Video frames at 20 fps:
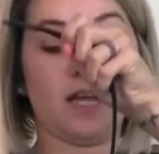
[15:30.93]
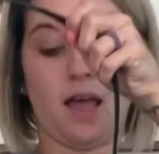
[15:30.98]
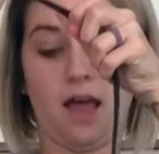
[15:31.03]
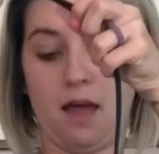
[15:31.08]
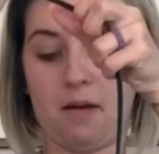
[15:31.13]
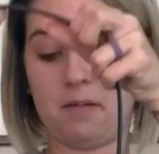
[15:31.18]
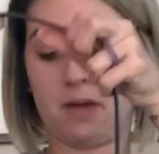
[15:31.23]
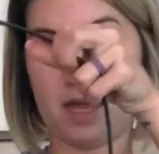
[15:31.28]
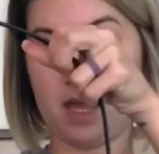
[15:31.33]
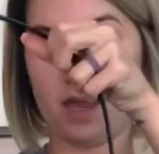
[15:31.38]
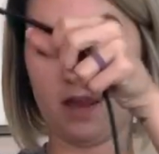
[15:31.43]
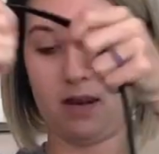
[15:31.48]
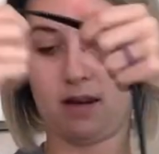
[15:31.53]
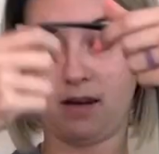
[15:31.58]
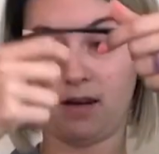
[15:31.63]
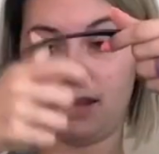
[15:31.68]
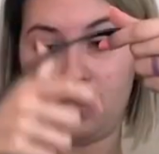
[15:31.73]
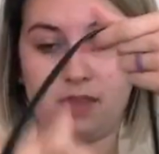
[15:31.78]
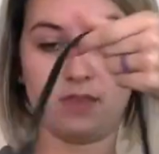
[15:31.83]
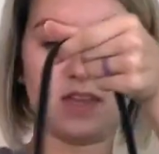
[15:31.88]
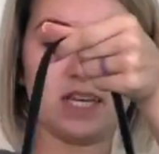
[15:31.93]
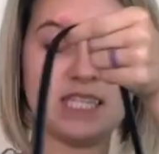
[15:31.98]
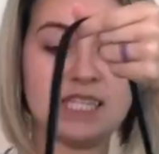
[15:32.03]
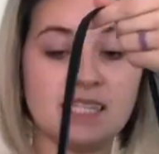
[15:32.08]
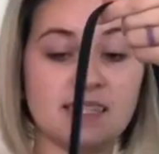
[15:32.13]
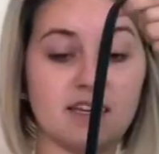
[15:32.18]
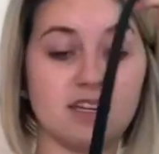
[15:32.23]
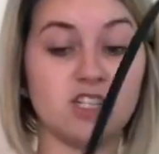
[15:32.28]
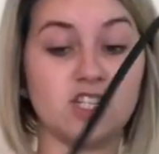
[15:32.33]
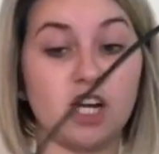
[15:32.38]
I mean, this
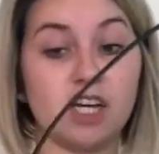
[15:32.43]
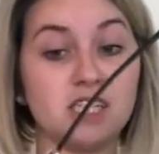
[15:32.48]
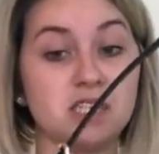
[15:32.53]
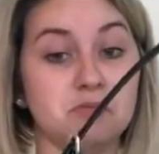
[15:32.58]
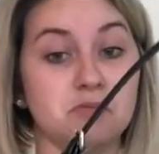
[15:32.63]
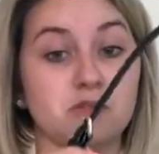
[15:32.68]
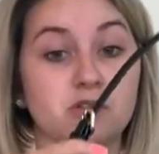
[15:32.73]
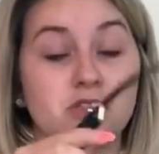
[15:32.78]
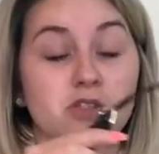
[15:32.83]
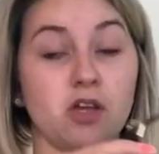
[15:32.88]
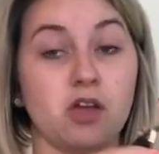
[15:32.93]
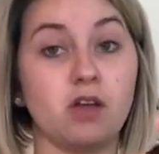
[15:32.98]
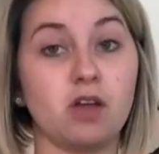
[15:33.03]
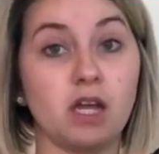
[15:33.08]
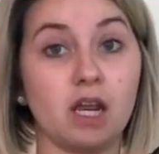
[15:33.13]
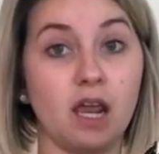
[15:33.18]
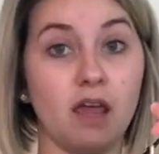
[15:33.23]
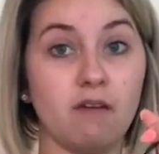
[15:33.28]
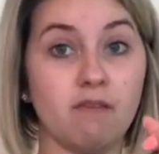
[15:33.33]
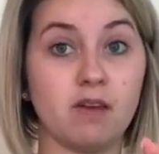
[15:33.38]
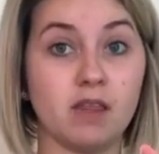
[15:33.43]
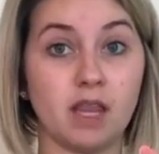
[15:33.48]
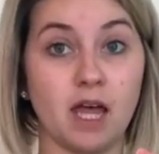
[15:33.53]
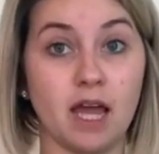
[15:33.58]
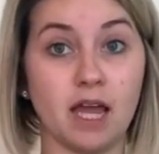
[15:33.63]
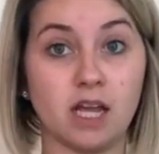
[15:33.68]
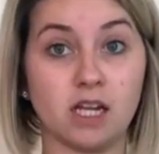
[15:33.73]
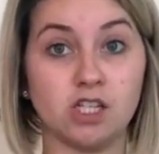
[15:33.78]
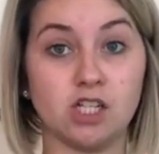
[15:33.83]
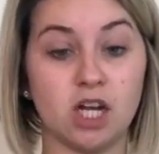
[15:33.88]
is adjustable, so you could even
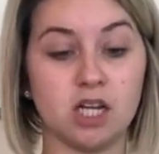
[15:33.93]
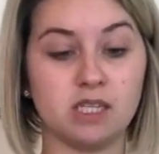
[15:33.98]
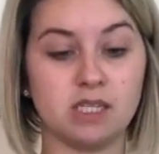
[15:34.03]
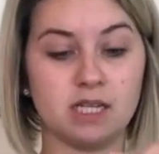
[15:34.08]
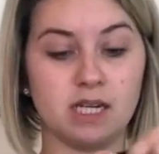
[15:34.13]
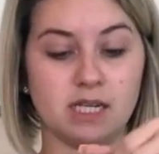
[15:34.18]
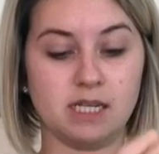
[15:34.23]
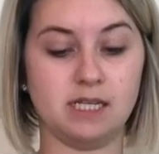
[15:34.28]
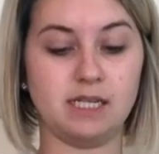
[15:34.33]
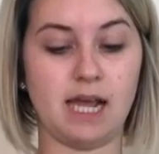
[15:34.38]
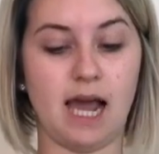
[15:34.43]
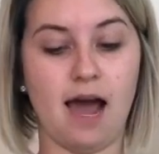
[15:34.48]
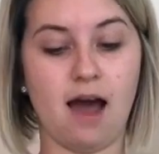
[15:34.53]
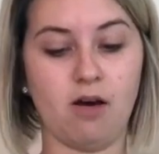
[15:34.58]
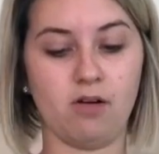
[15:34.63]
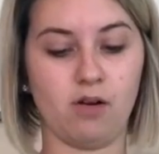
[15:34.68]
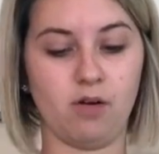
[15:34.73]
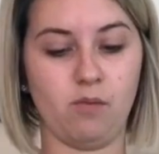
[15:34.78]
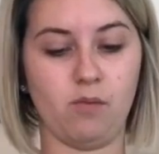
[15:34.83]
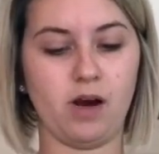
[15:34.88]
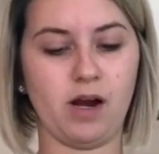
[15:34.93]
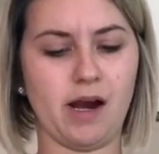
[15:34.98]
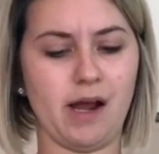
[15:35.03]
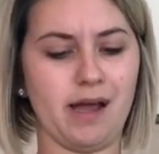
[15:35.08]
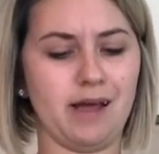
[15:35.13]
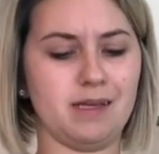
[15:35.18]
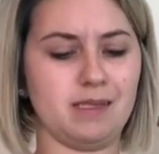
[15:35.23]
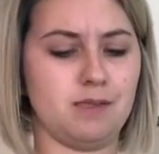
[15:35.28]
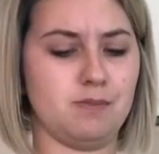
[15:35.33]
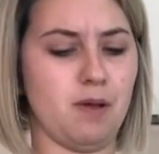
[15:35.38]
like adjust it down and wear it
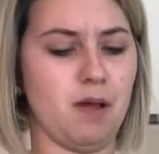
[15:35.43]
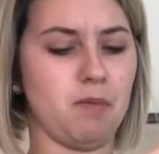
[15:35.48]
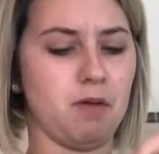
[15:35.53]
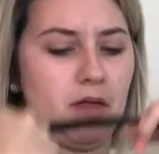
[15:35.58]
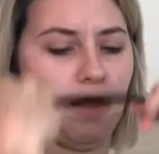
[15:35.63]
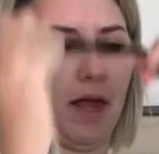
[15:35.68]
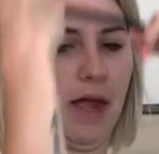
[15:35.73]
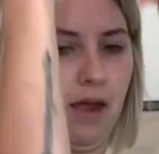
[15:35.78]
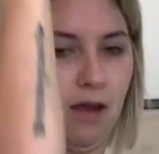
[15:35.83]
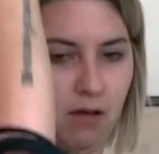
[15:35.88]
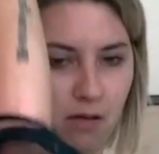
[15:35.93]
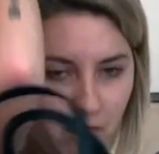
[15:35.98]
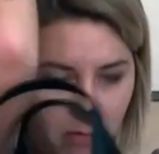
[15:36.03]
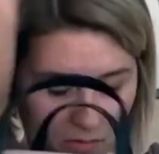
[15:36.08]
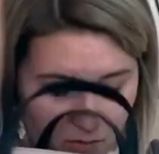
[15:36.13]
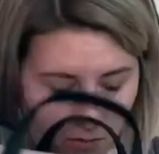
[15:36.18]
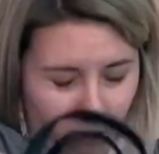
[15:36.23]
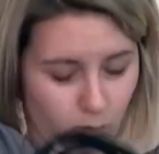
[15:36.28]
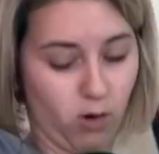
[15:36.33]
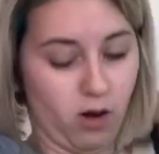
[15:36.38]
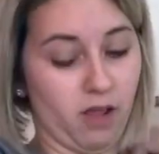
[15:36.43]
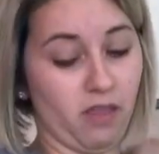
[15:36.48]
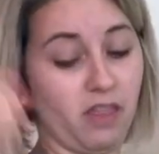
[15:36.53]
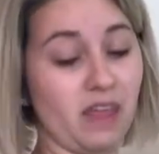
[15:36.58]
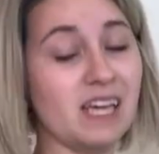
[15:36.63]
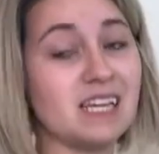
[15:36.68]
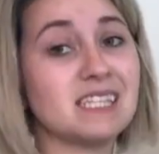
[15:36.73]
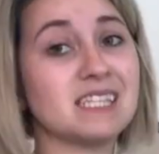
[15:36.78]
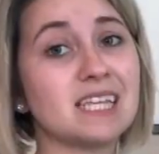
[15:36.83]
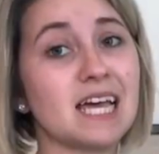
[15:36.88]
as maybe like one of
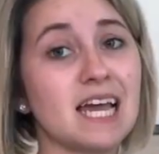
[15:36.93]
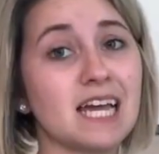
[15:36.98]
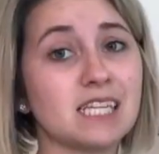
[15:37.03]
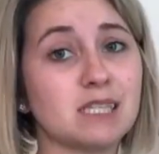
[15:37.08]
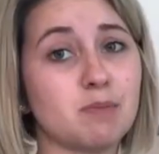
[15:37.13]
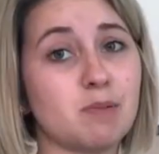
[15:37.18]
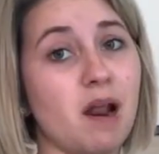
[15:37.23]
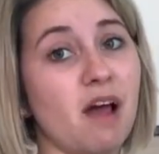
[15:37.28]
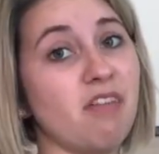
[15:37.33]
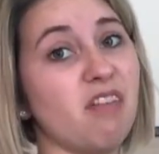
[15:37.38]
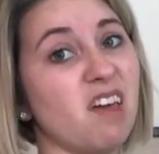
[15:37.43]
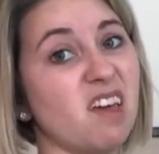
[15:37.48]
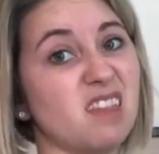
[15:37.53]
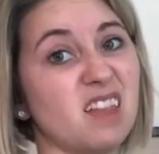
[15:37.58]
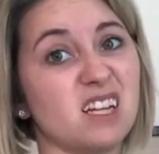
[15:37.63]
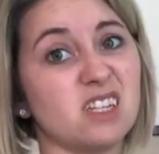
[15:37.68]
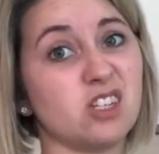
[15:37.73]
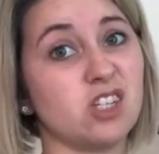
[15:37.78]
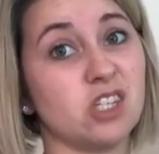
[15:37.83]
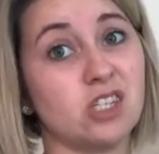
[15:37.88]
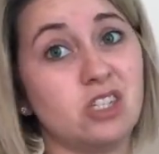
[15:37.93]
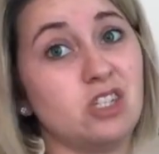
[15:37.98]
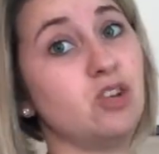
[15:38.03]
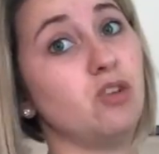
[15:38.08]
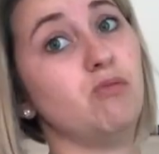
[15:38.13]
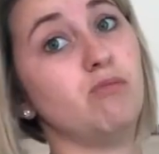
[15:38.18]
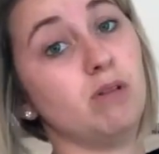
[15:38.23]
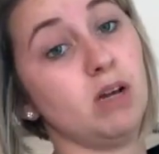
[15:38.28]
these things, but I think that's just too